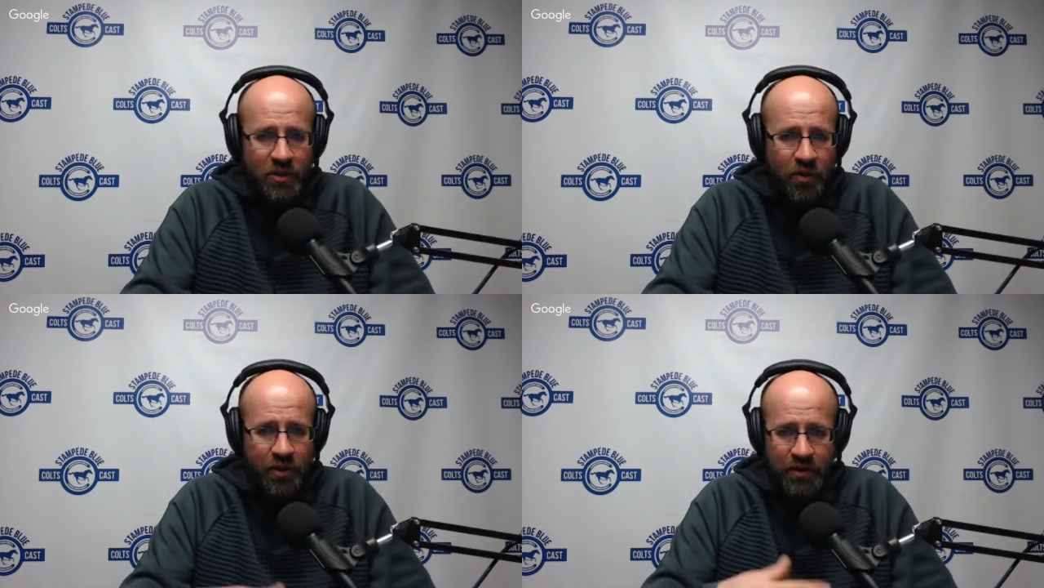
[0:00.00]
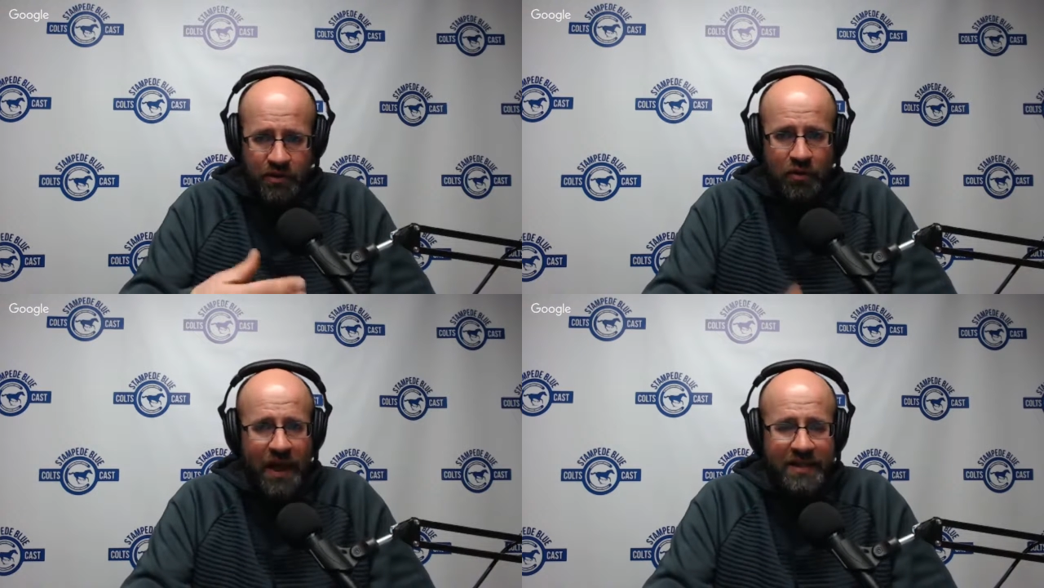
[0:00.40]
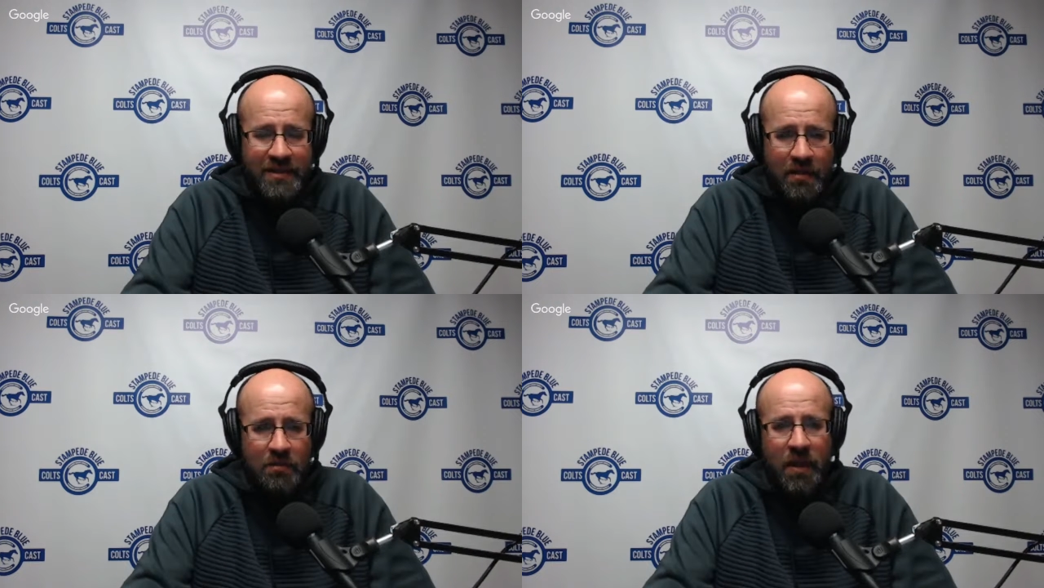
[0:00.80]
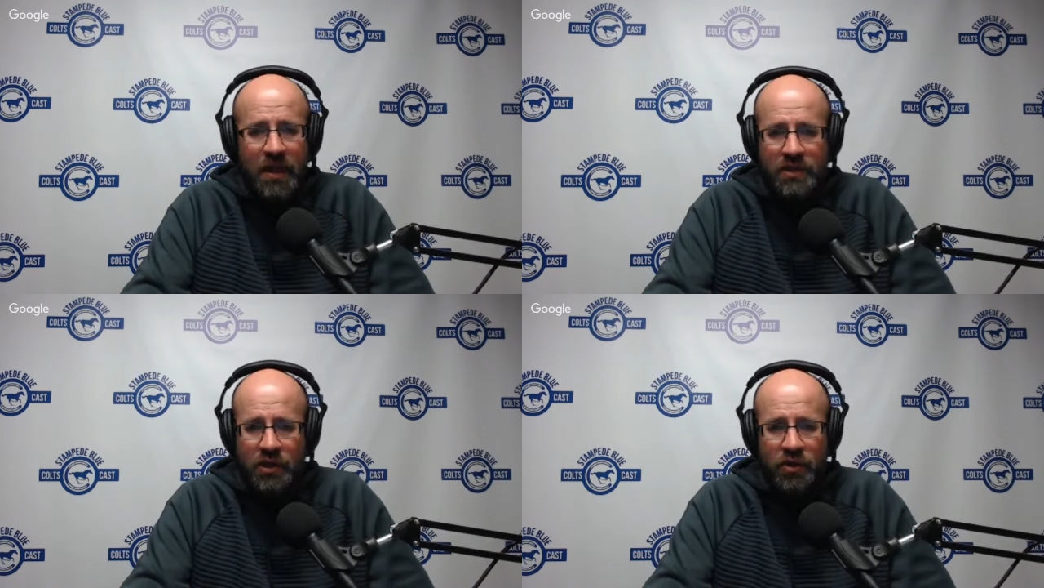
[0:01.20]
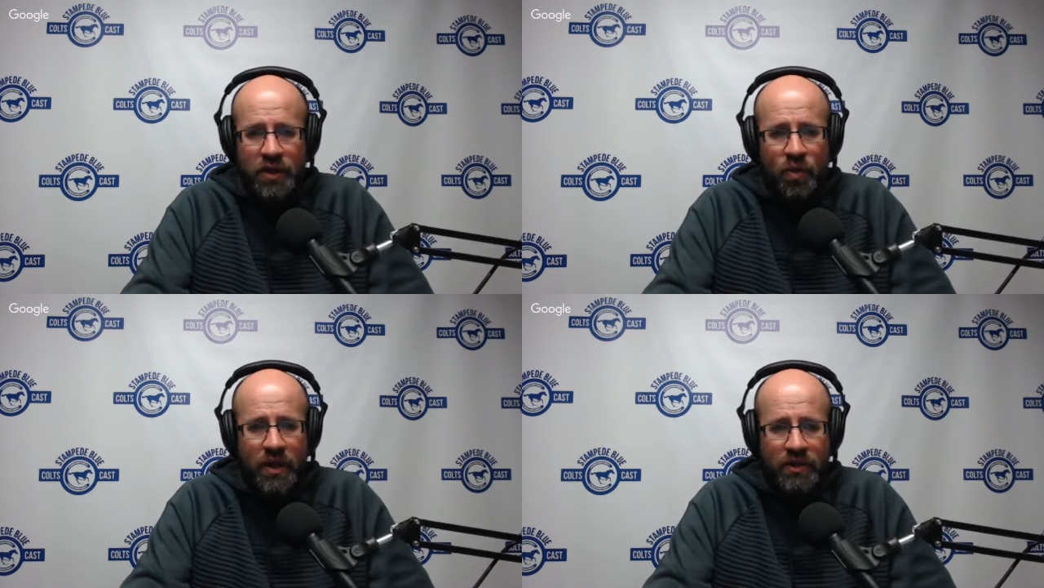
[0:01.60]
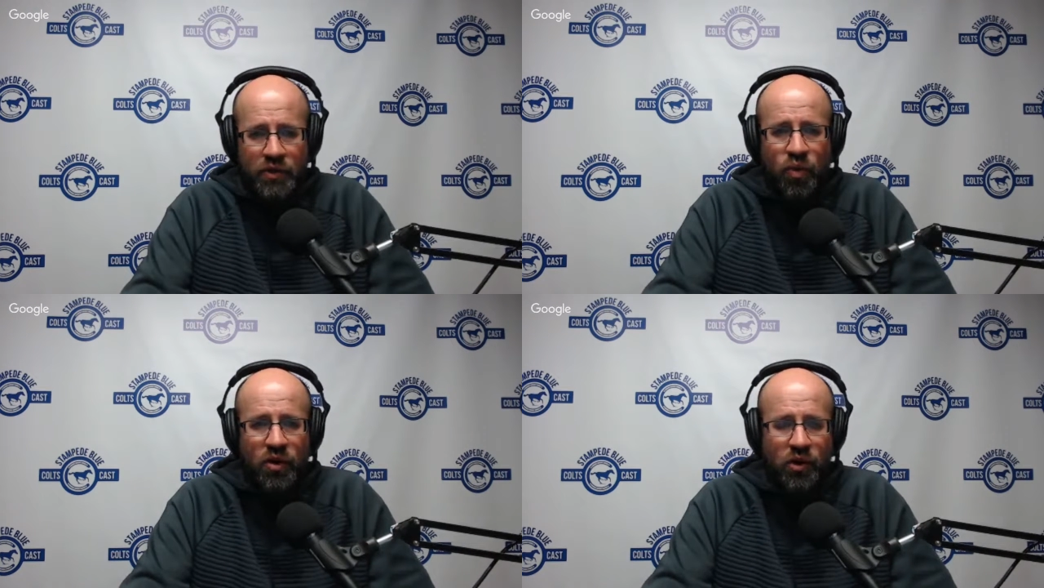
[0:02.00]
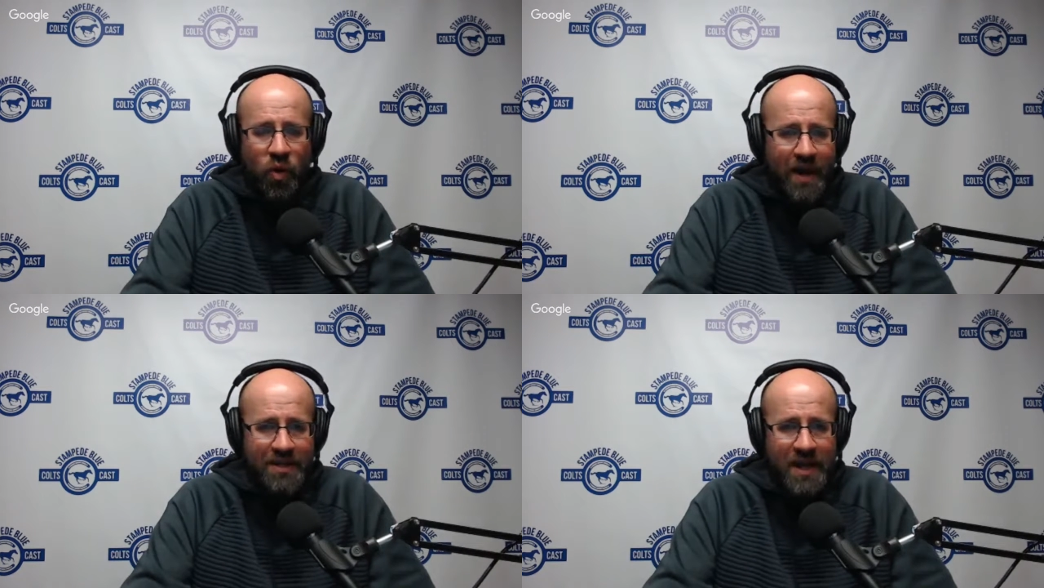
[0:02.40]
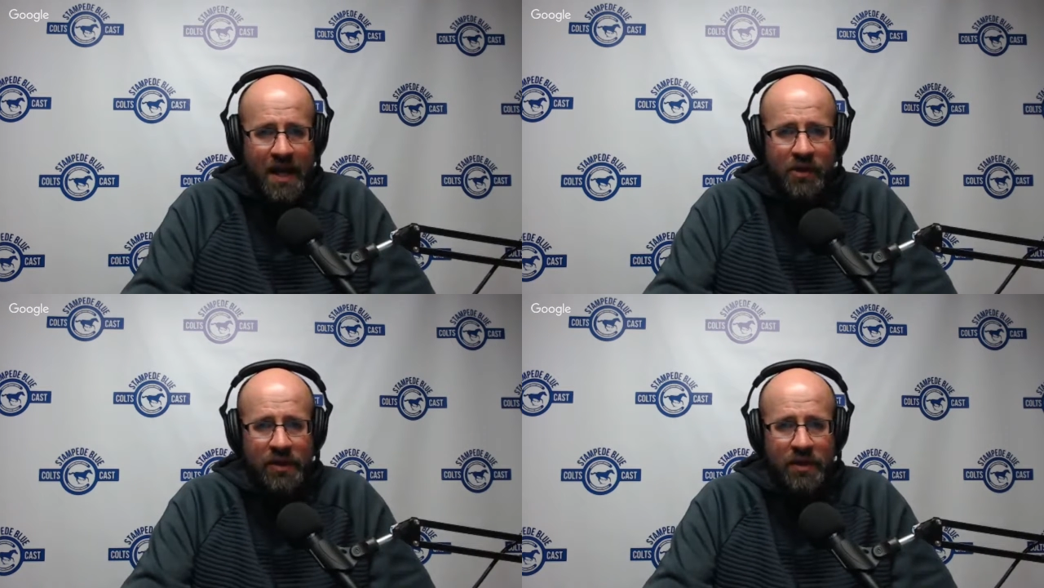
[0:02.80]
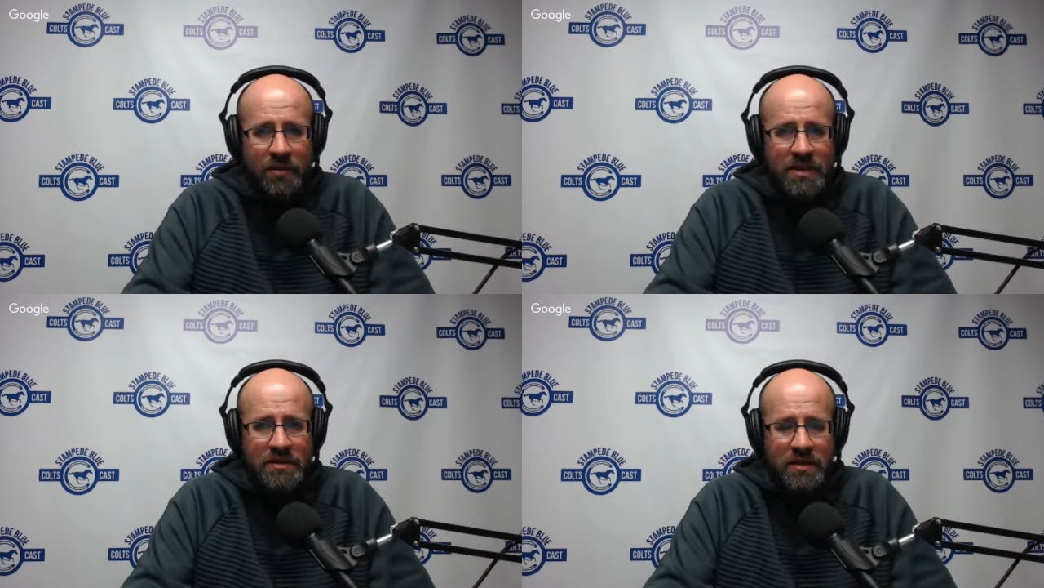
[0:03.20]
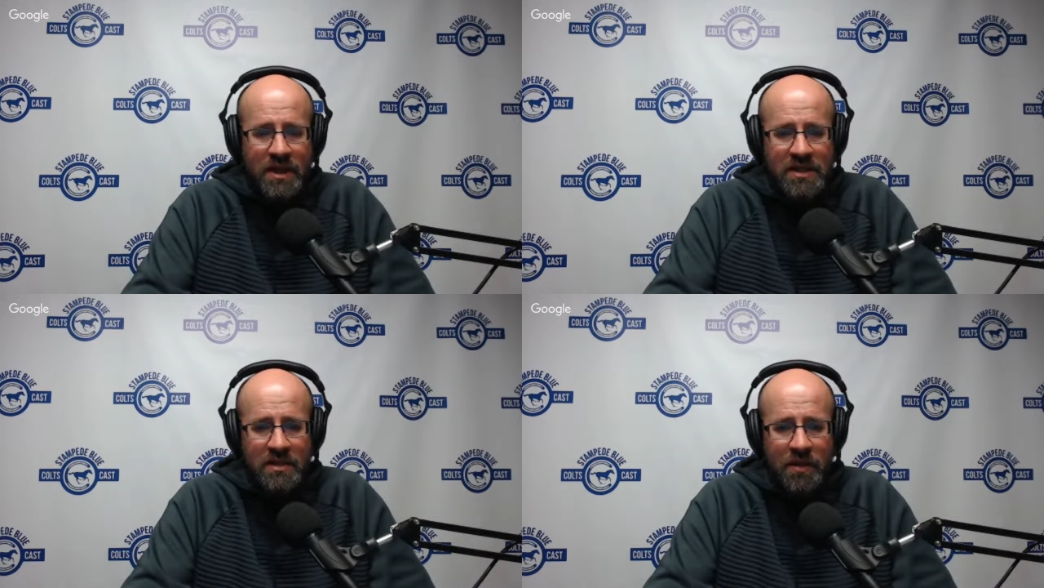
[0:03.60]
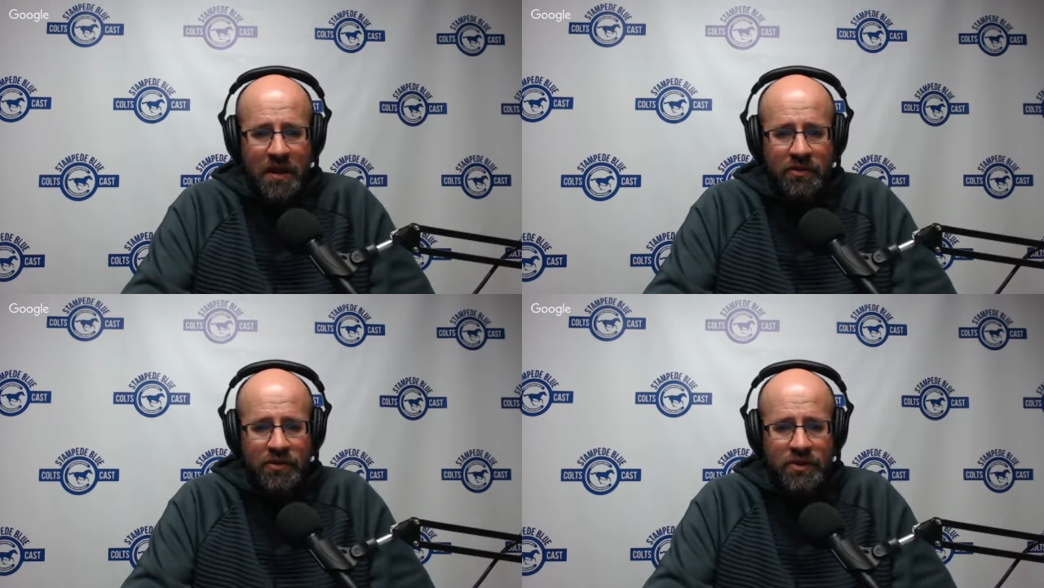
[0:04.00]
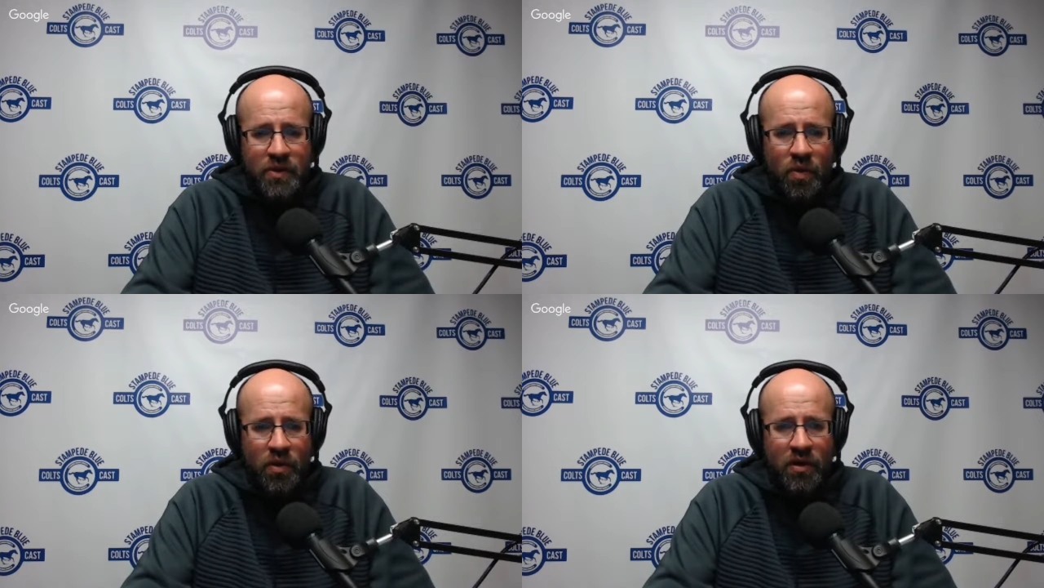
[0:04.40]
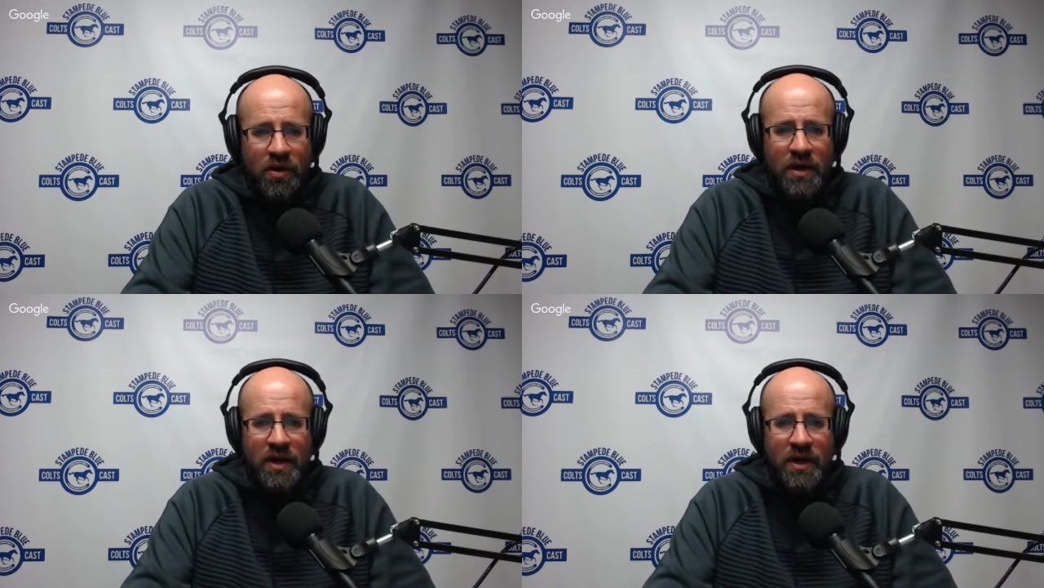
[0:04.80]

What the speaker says: that you liked him, but, you weren't quite as high on him as some others or